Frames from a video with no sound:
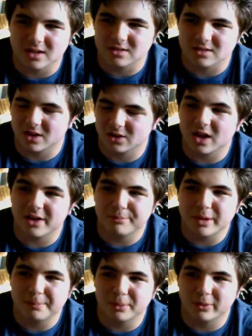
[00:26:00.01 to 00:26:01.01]
Because a
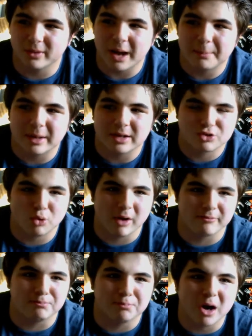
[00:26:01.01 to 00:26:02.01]
lot of people at my
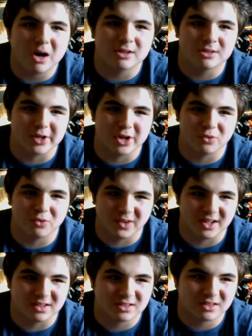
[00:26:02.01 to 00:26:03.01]
school have bugged me
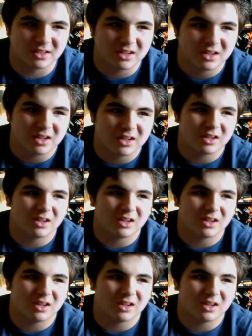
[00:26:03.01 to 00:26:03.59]
over this.